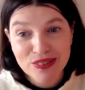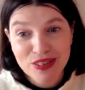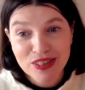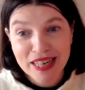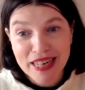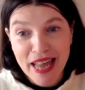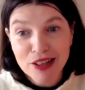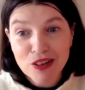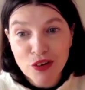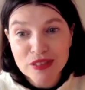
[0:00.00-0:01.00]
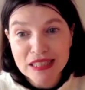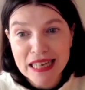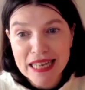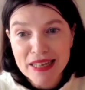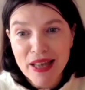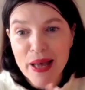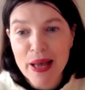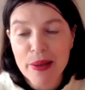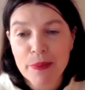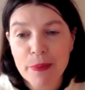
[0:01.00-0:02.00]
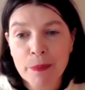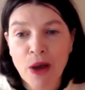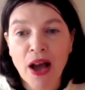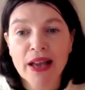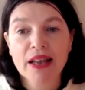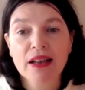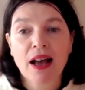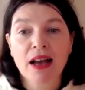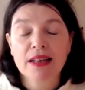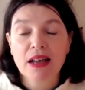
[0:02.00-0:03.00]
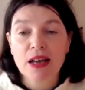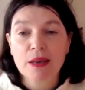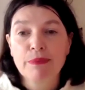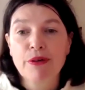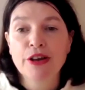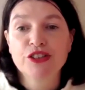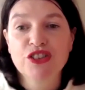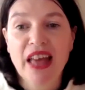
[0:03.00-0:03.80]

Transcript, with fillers: the canal, obviously, um, but I, I, I approach the